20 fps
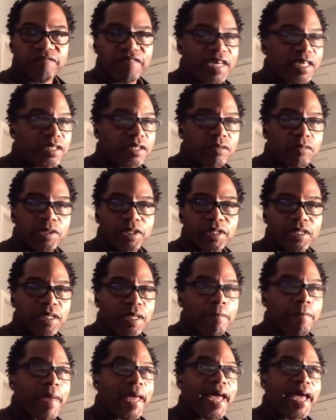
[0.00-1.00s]
Sylvester was
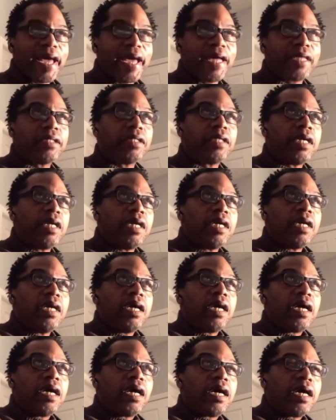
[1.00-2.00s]
in the band,
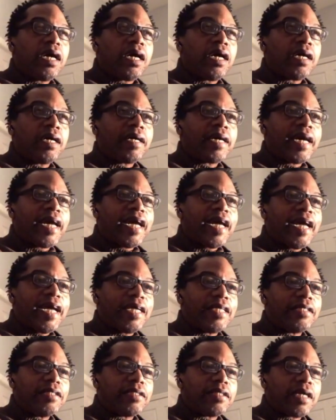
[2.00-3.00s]

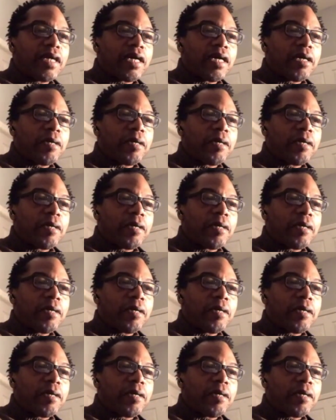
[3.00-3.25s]
and